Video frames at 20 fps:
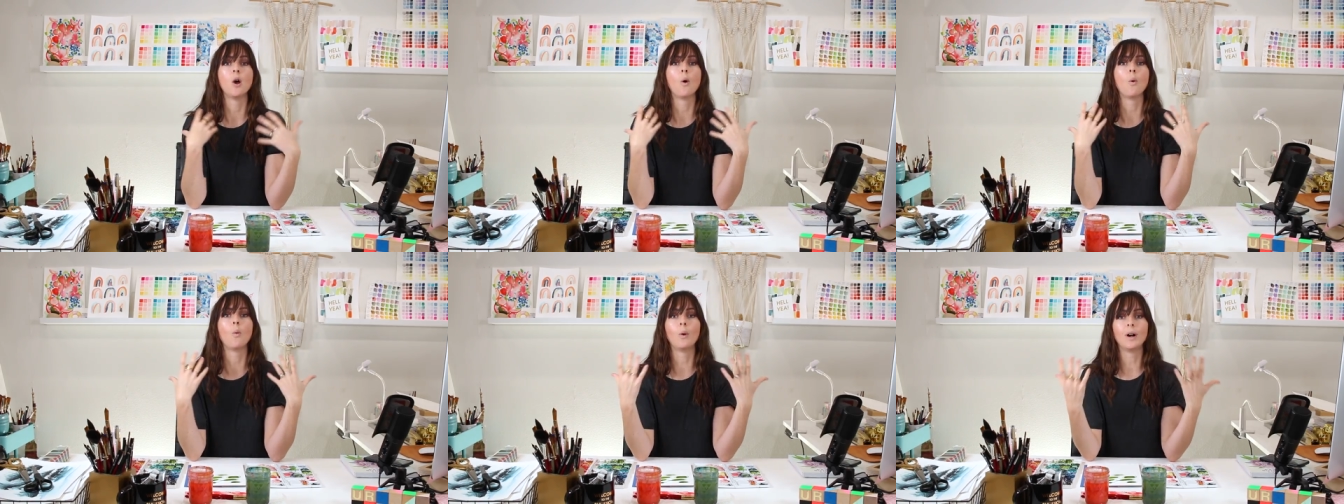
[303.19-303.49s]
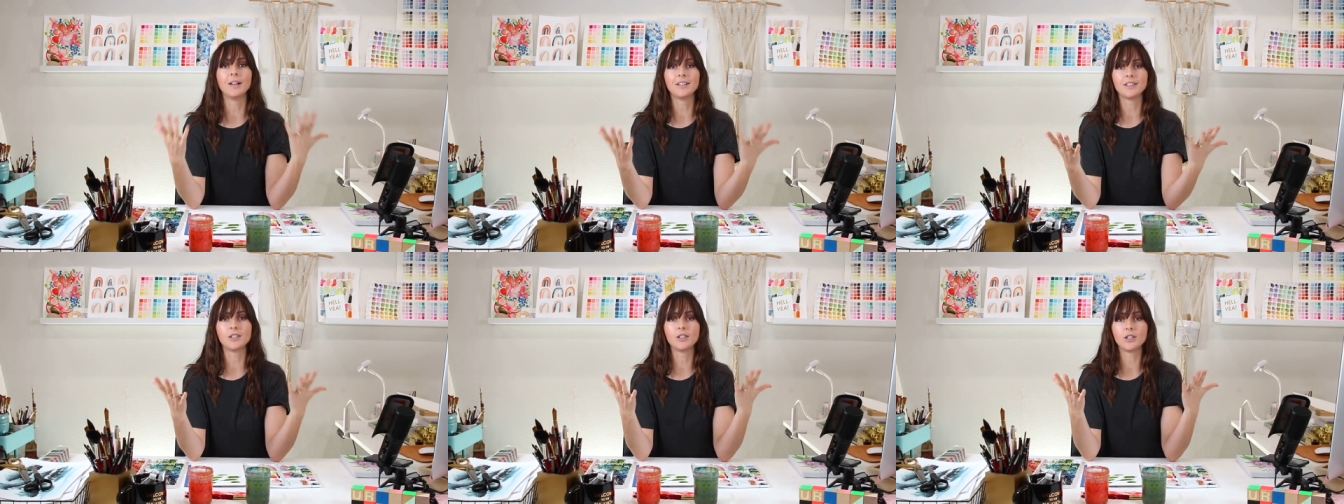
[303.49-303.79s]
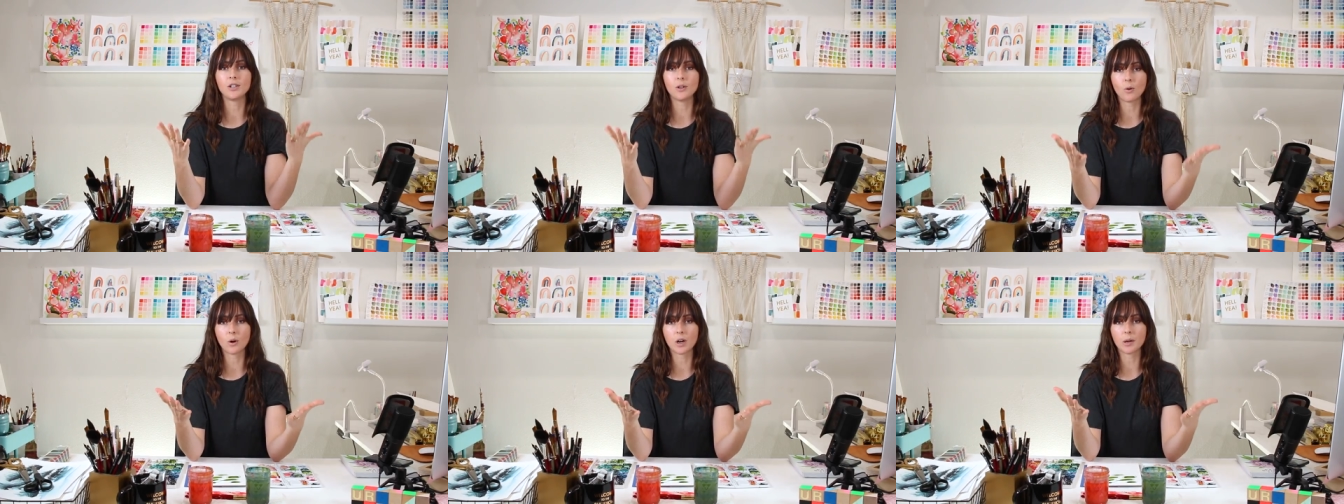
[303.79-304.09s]
What's
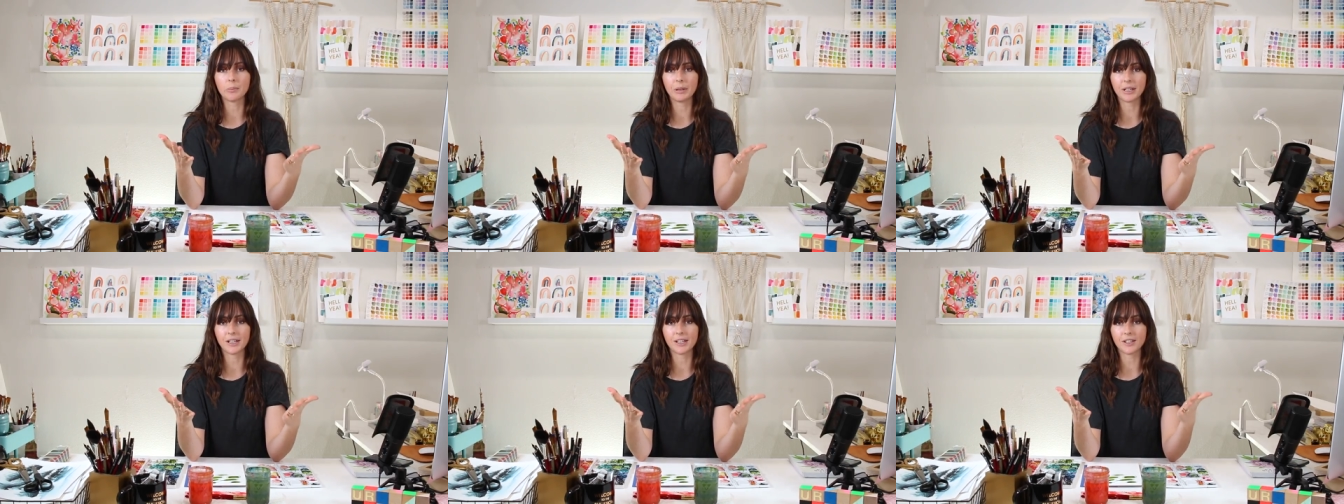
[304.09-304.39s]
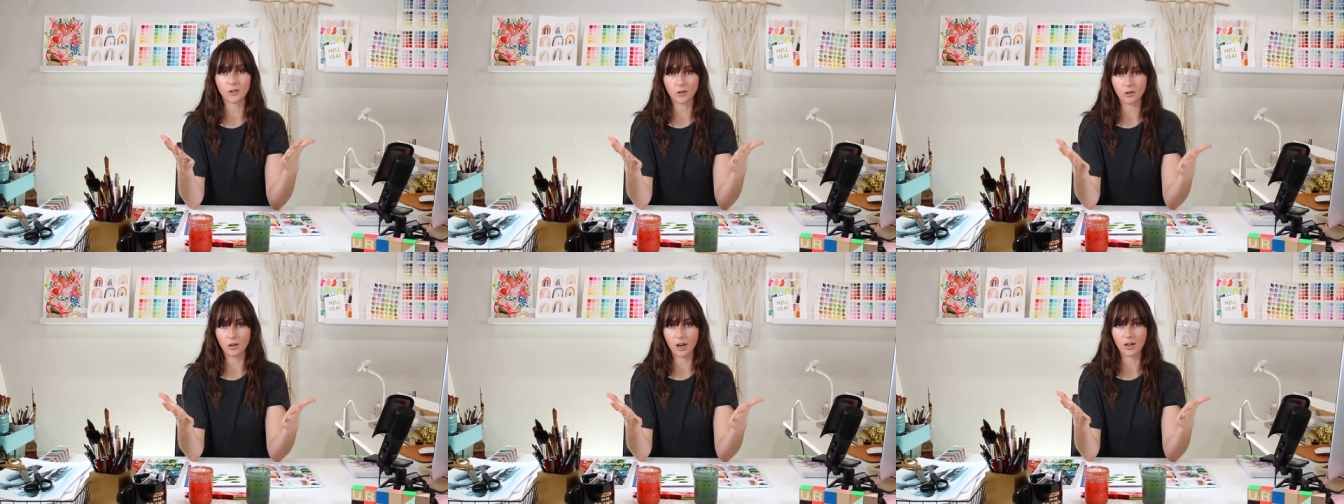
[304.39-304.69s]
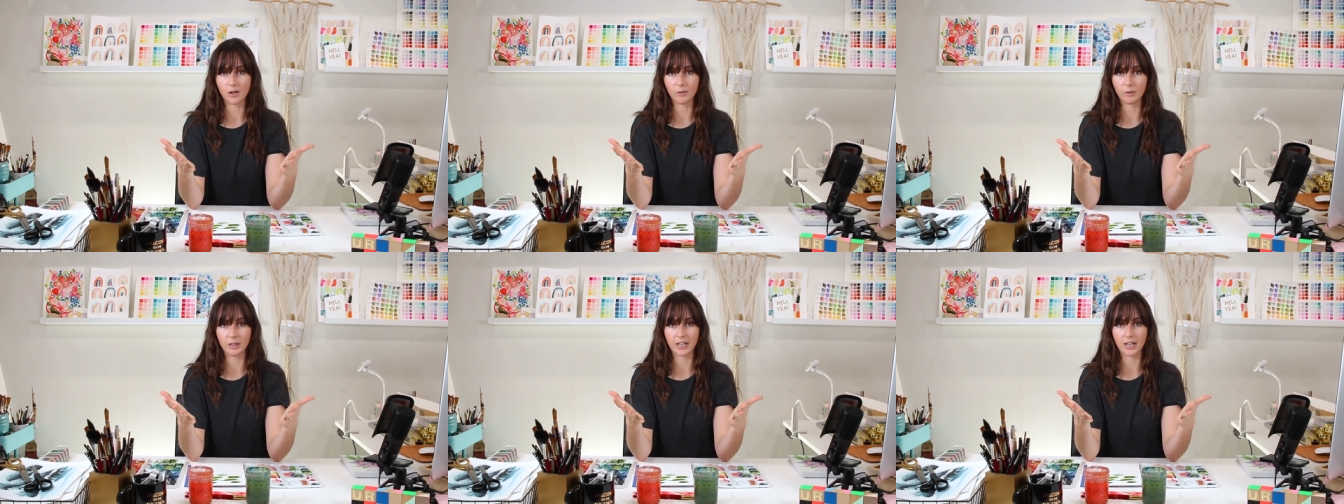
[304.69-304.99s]
your biggest
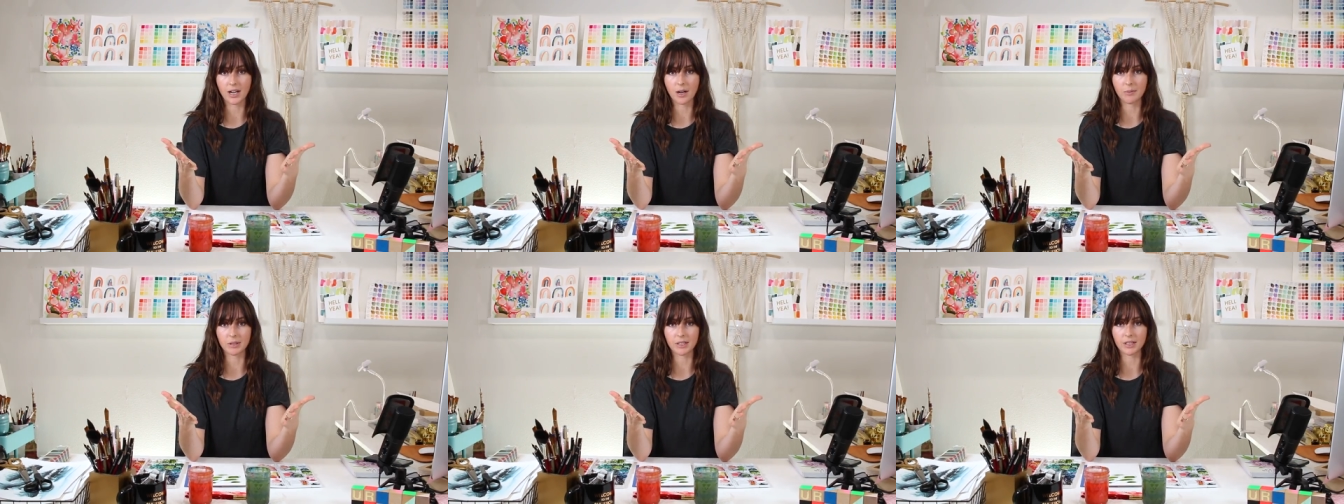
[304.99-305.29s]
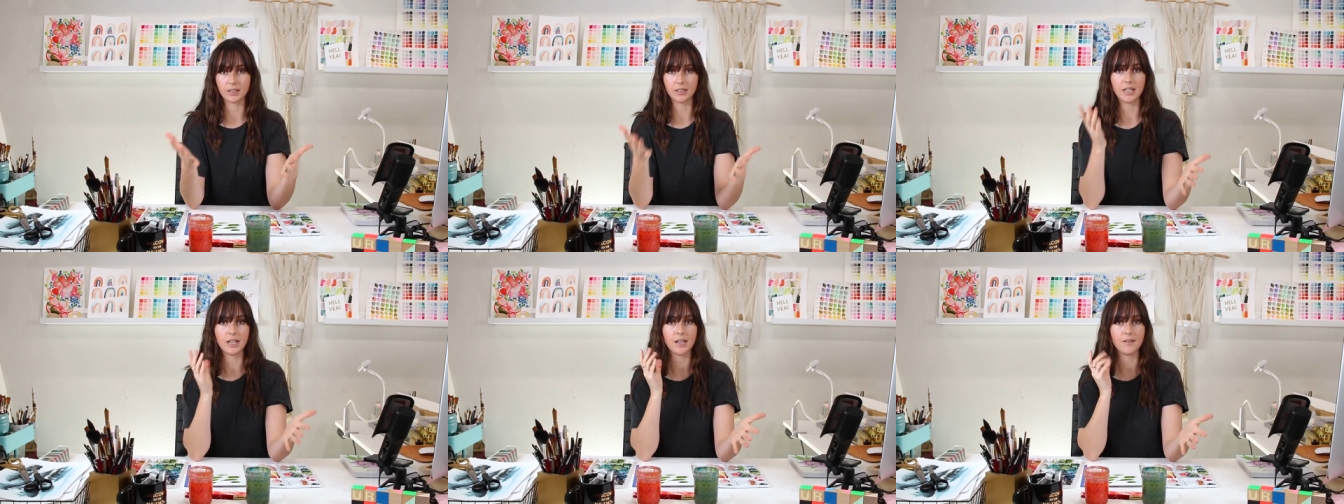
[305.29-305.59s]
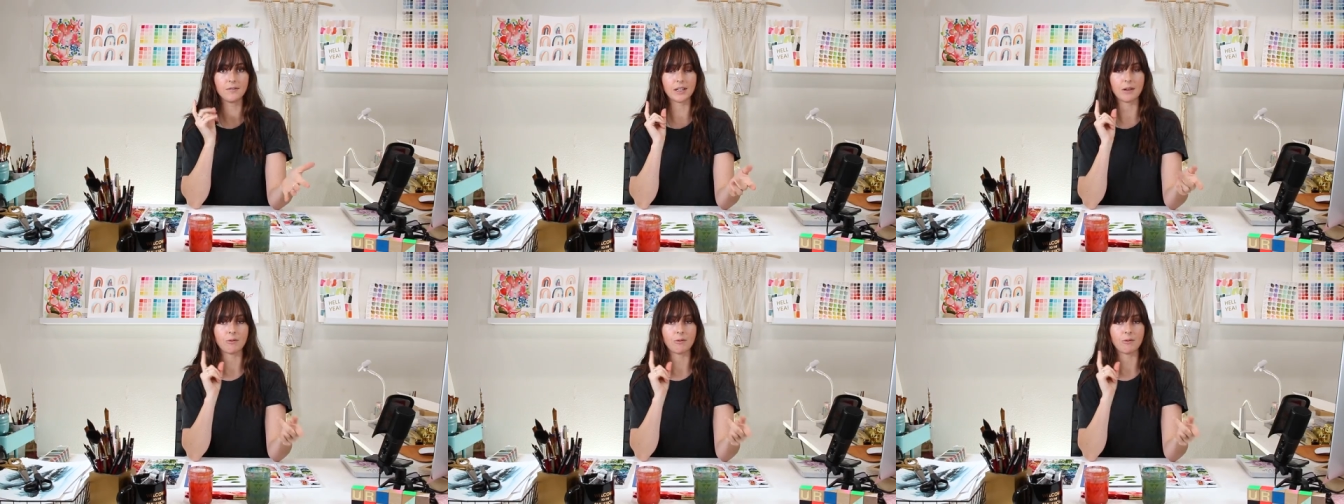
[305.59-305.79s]
struggle when it comes to leaves?